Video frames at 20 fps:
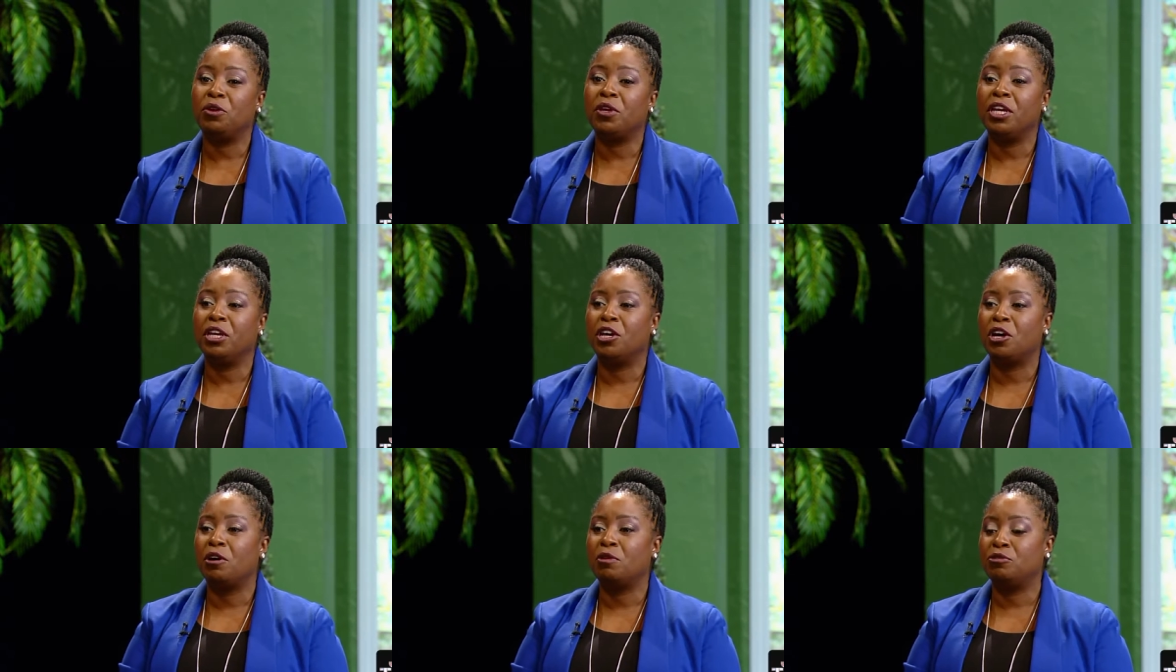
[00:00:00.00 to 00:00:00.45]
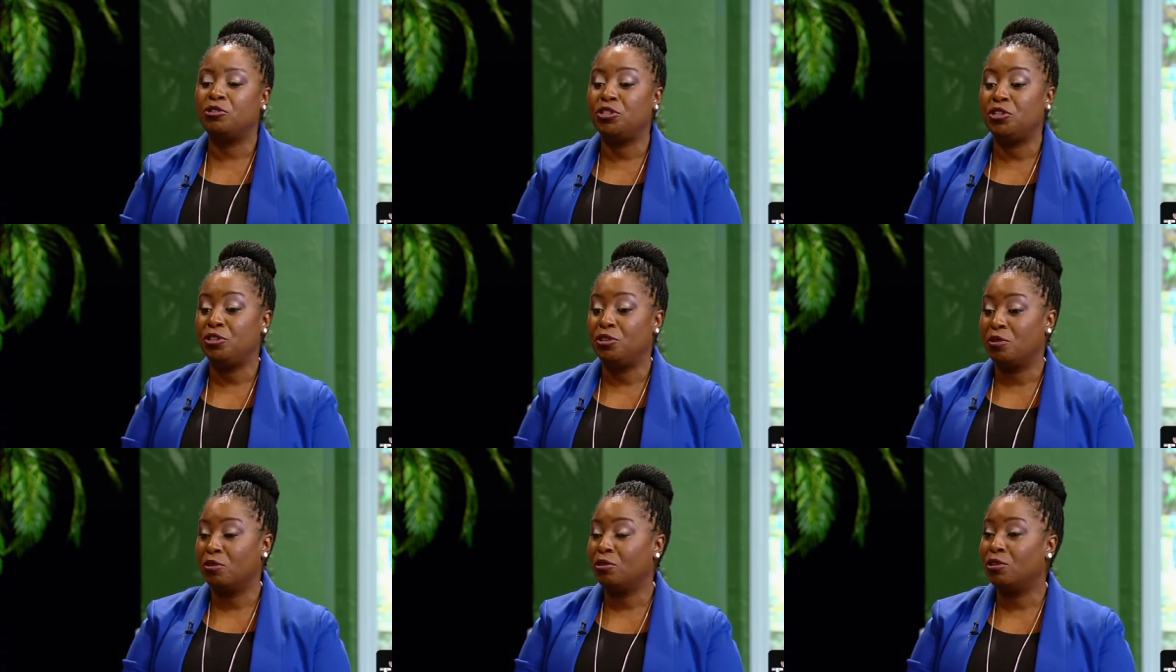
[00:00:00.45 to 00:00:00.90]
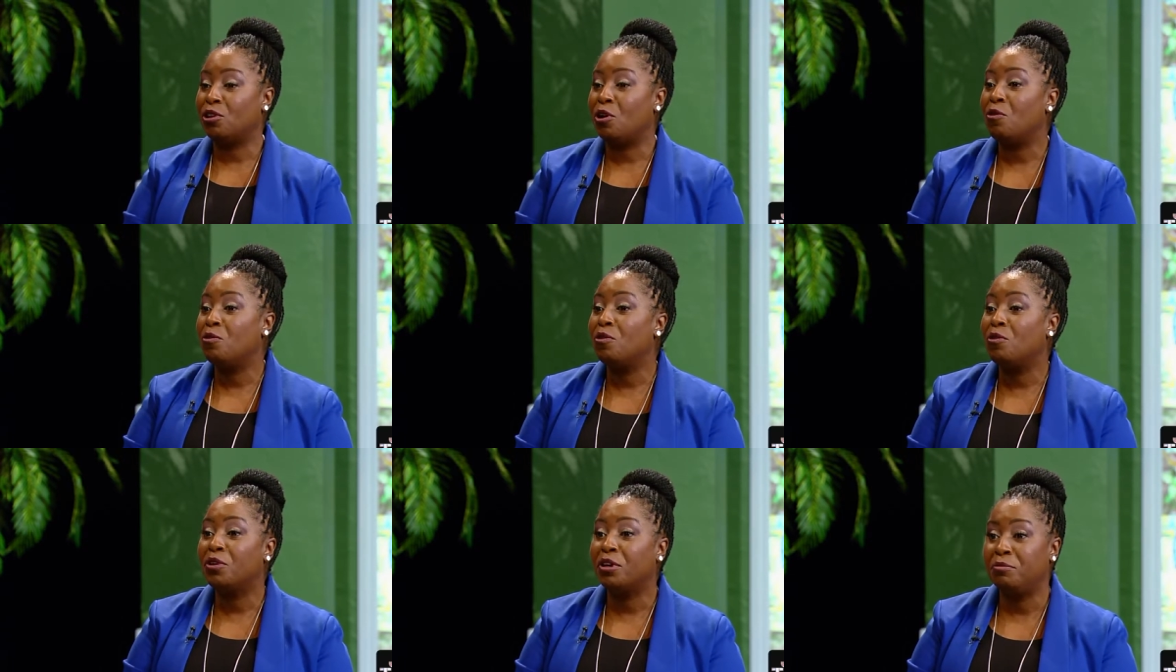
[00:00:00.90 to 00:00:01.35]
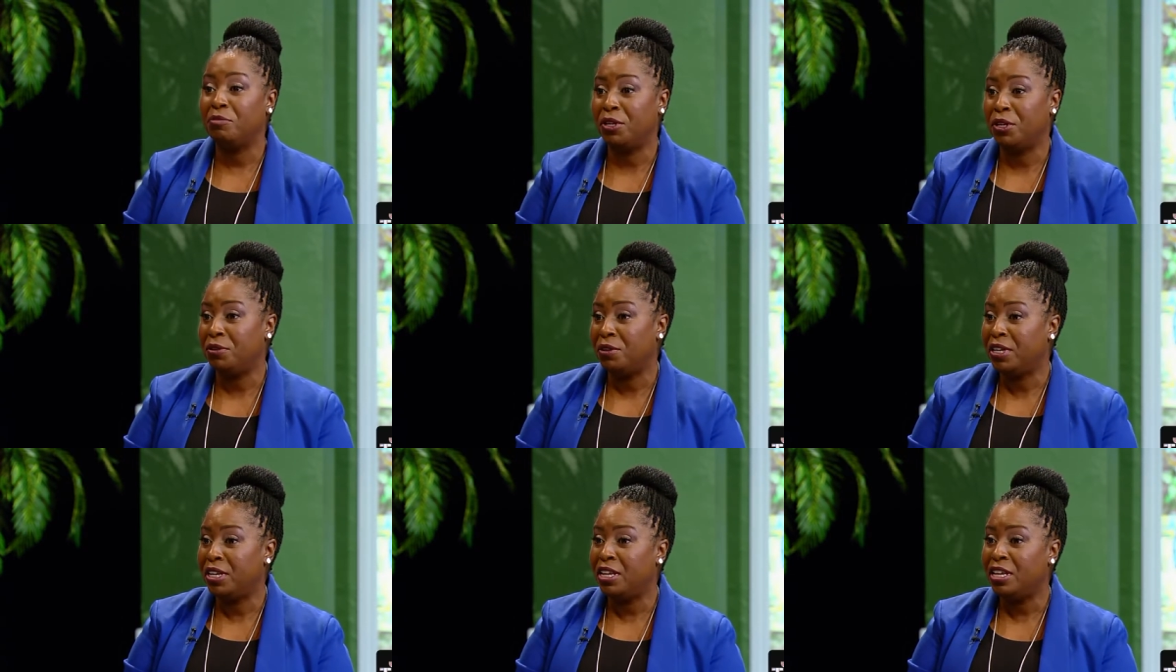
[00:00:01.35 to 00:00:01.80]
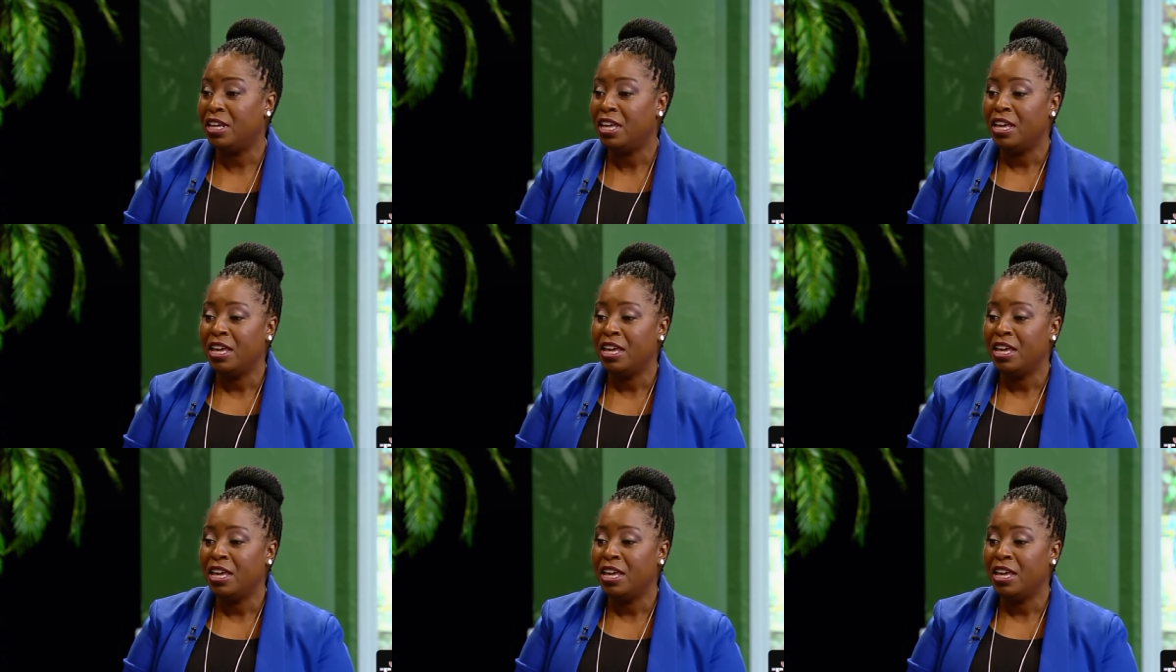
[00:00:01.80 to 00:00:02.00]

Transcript: can go to your local community